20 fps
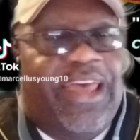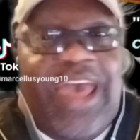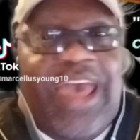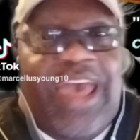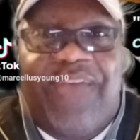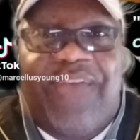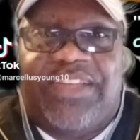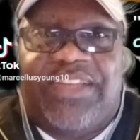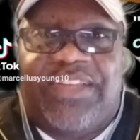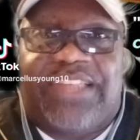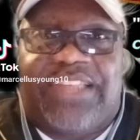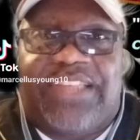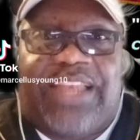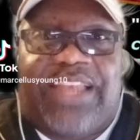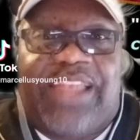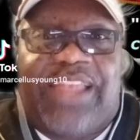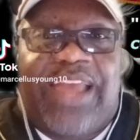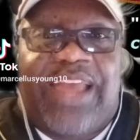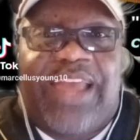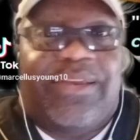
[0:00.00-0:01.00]
Having
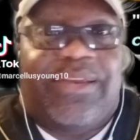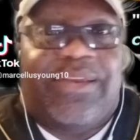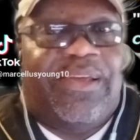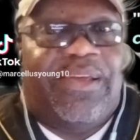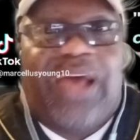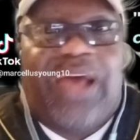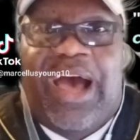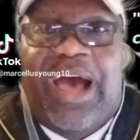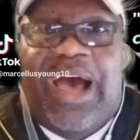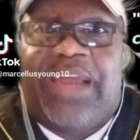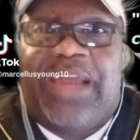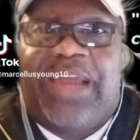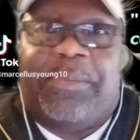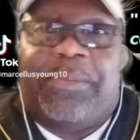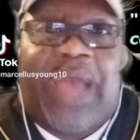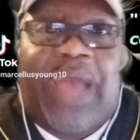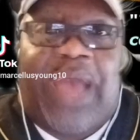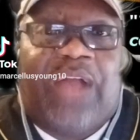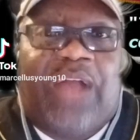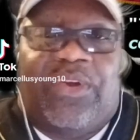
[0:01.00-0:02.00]
said that, I
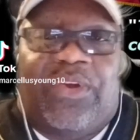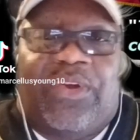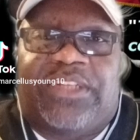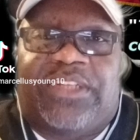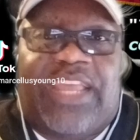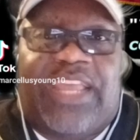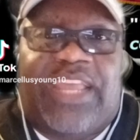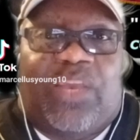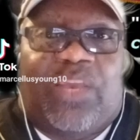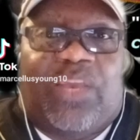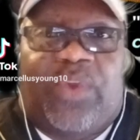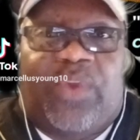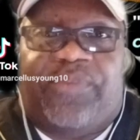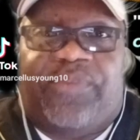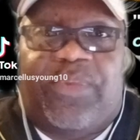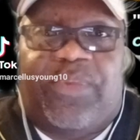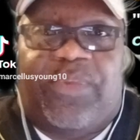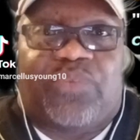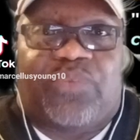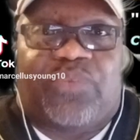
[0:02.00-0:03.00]
am not going to take away
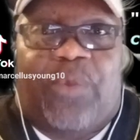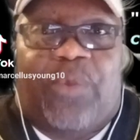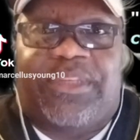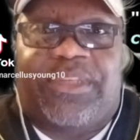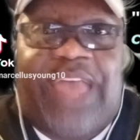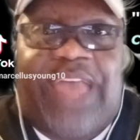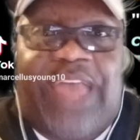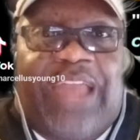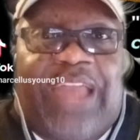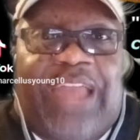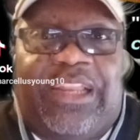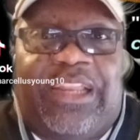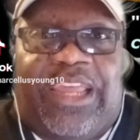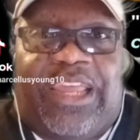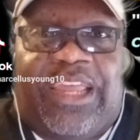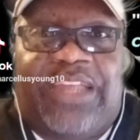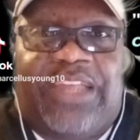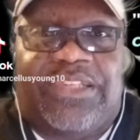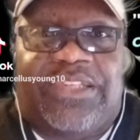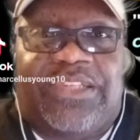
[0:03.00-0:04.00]
from this woman's
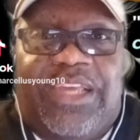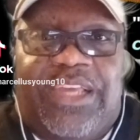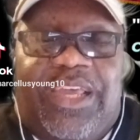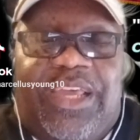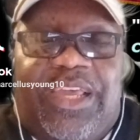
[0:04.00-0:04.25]
accolades.